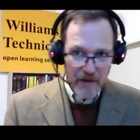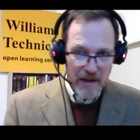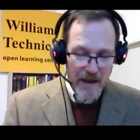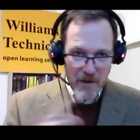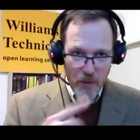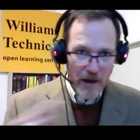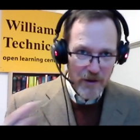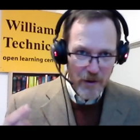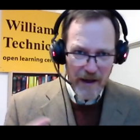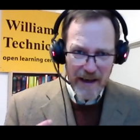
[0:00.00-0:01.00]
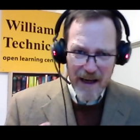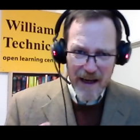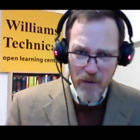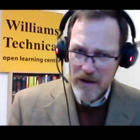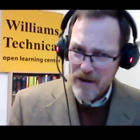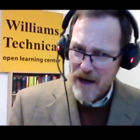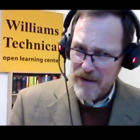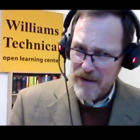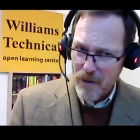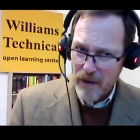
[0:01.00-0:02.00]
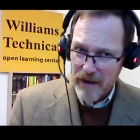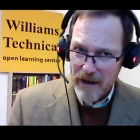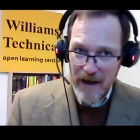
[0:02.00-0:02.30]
teams around you are like, hey, what are you guys doing?